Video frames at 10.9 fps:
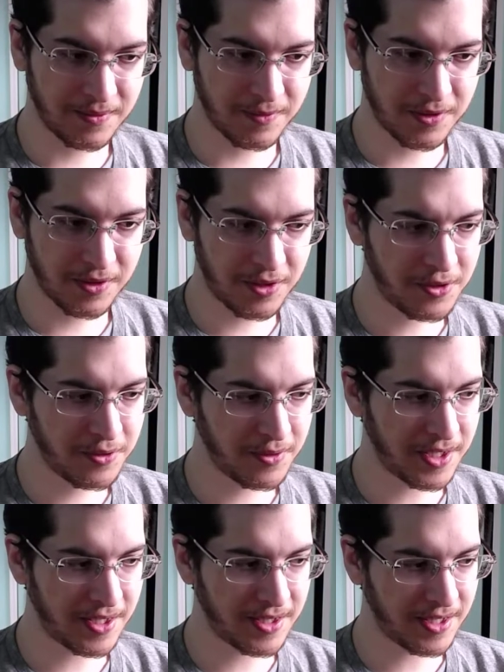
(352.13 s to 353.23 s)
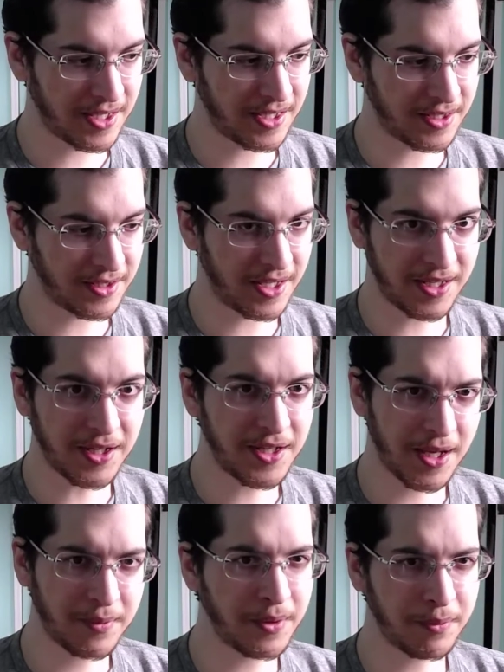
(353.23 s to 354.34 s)
surgery thing, and they're like, "Oh
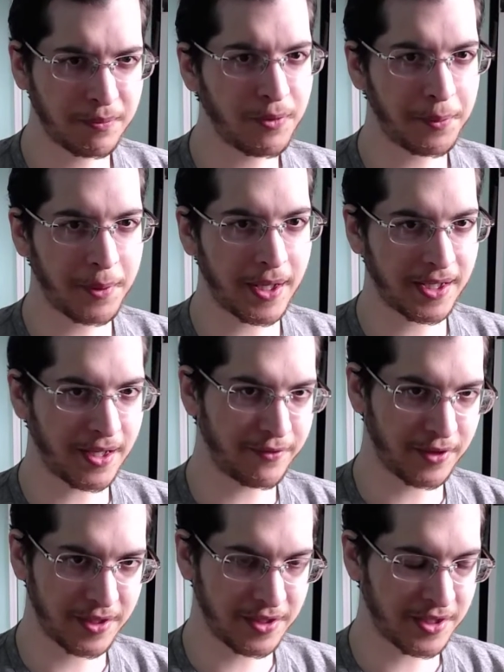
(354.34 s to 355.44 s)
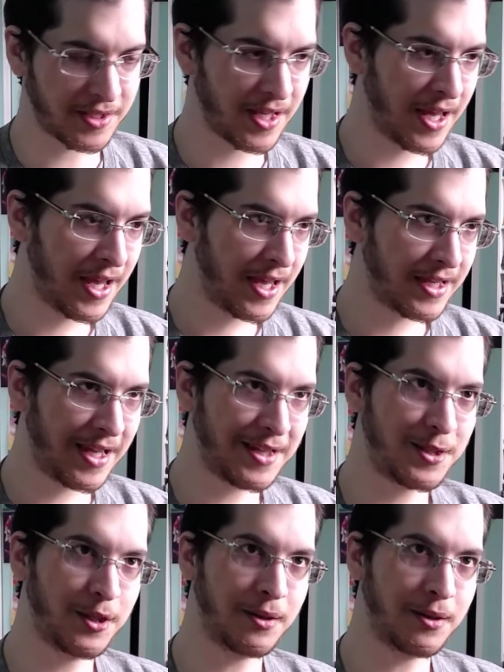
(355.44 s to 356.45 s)
yeah, we'll probably cover it. You just get